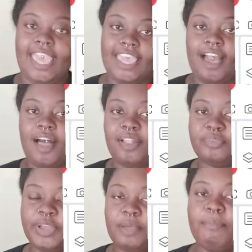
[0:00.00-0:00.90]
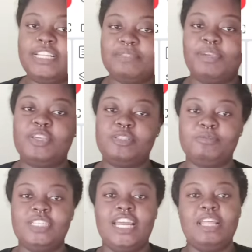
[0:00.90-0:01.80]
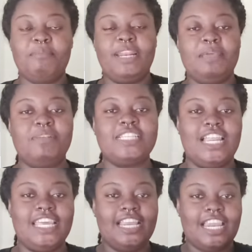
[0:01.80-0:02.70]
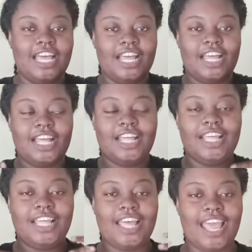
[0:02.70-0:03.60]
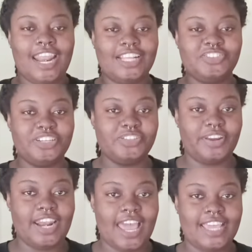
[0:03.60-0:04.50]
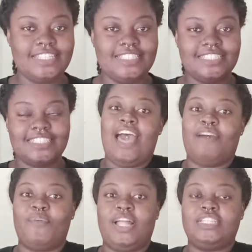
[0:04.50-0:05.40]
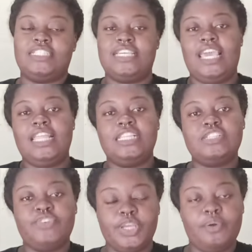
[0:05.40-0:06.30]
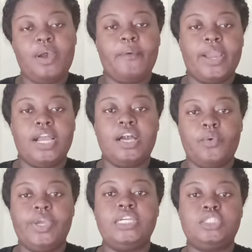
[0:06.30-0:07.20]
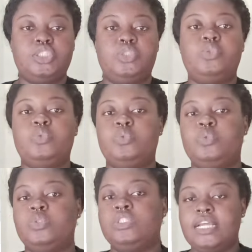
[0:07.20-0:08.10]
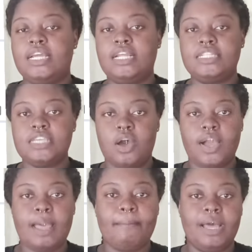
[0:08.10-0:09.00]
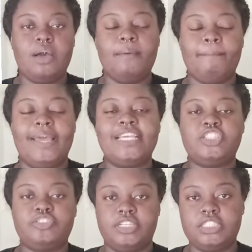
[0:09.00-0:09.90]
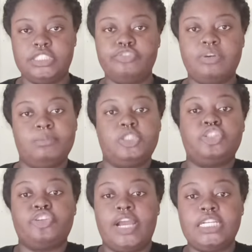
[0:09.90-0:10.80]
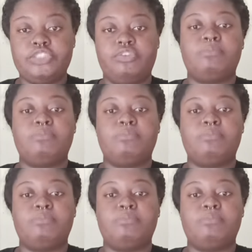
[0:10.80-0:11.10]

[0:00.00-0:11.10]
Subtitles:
y'all, welcome back to my YouTube channel. My name is Alayla and I trade Trendlines. Well, today in this video, we're going to talk about my strategy from scratch.